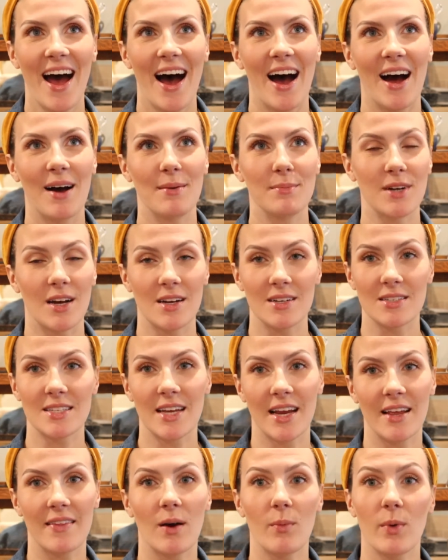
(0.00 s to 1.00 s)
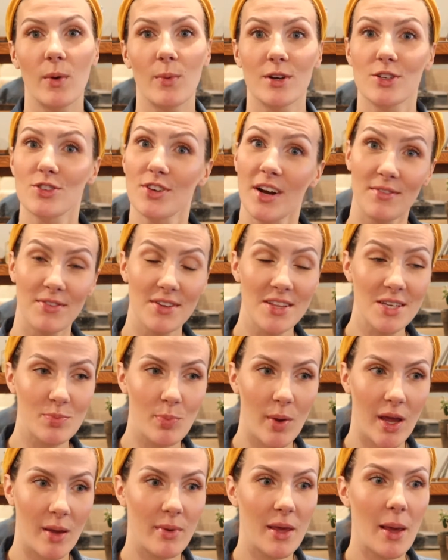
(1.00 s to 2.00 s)
um, not saying that we weren't trying for this
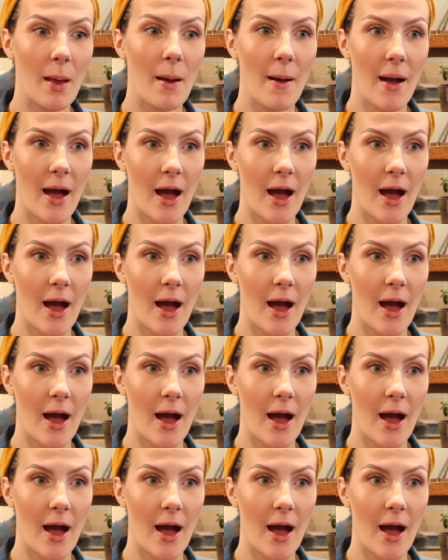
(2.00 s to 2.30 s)
baby.